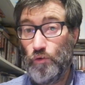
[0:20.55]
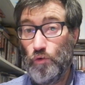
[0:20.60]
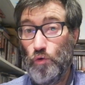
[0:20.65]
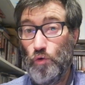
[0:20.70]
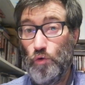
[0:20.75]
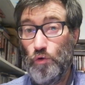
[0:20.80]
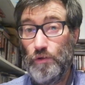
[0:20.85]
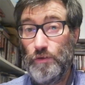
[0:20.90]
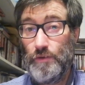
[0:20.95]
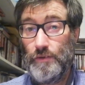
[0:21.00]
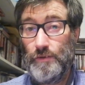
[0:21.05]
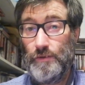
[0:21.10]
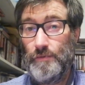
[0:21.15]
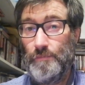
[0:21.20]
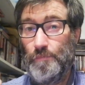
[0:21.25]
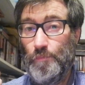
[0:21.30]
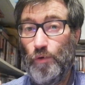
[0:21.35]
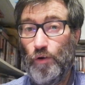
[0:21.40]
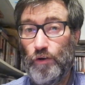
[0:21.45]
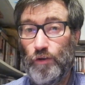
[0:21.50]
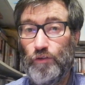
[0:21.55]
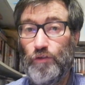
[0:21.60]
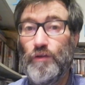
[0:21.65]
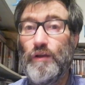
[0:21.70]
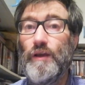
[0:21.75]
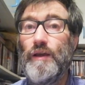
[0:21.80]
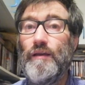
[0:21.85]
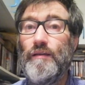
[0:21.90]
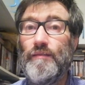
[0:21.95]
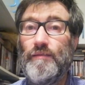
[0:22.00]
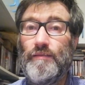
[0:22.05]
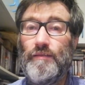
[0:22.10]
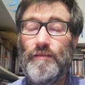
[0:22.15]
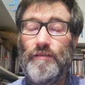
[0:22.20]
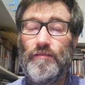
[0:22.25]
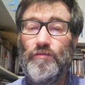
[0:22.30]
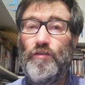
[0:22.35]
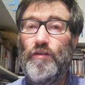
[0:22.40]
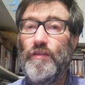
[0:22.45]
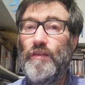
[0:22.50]
good
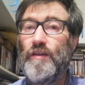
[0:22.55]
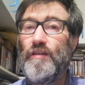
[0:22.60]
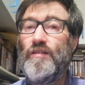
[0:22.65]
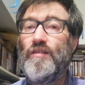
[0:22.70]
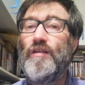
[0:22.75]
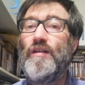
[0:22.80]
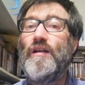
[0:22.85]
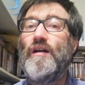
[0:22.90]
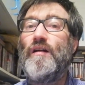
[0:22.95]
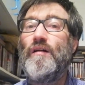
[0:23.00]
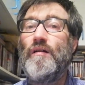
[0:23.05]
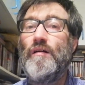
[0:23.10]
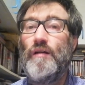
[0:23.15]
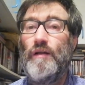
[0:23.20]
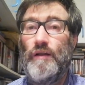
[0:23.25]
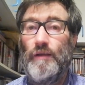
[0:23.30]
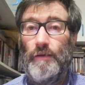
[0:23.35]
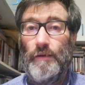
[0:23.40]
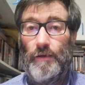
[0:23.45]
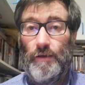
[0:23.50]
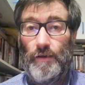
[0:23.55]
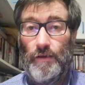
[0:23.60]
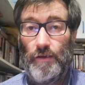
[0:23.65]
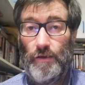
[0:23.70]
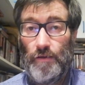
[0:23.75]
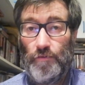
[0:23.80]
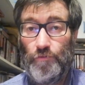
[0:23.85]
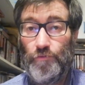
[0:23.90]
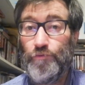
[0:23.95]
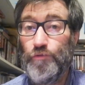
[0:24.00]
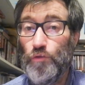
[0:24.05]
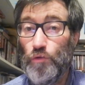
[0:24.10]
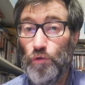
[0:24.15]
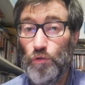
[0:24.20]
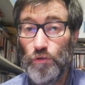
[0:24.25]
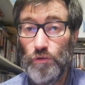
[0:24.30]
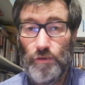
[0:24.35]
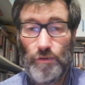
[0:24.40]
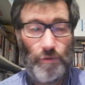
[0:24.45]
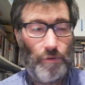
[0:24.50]
Portuguese traditional uh,
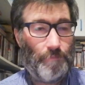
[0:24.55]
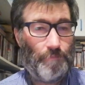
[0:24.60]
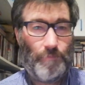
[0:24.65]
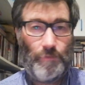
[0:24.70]
food.